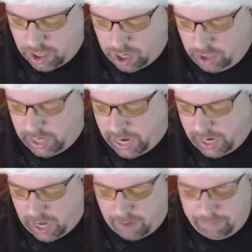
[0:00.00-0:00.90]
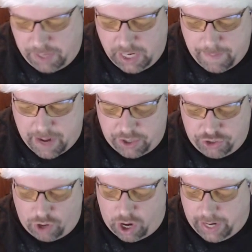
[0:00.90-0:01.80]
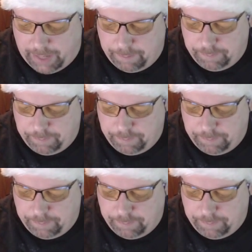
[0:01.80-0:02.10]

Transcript: Okay, I'm thinking about a drawing.